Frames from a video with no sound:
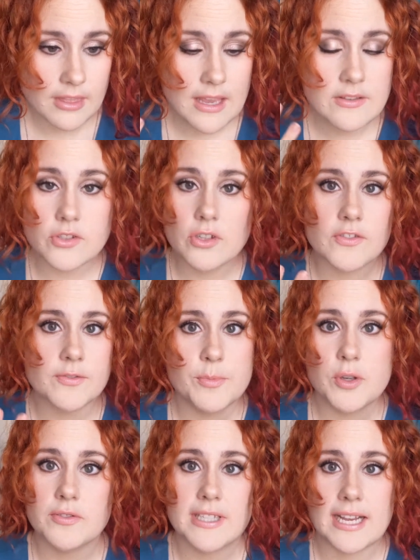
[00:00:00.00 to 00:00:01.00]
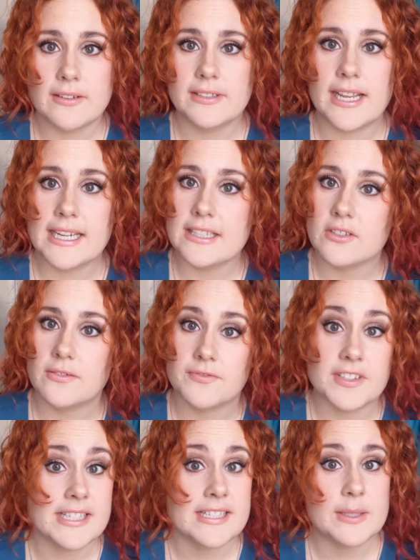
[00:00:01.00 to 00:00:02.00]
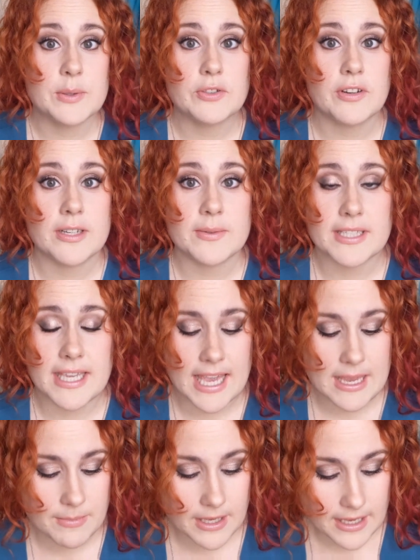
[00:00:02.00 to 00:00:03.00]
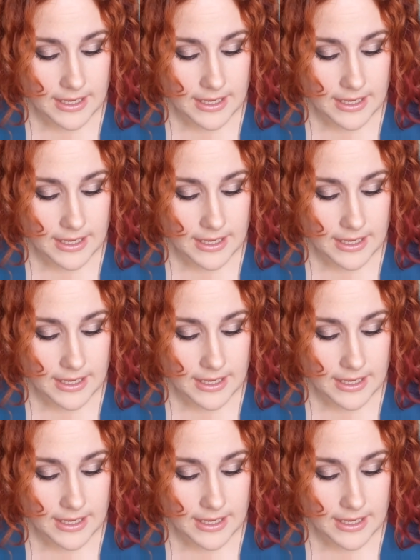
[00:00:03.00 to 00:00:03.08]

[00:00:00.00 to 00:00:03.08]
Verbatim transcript: and to sort of smooth down any sort of frizzes that were trying to escape.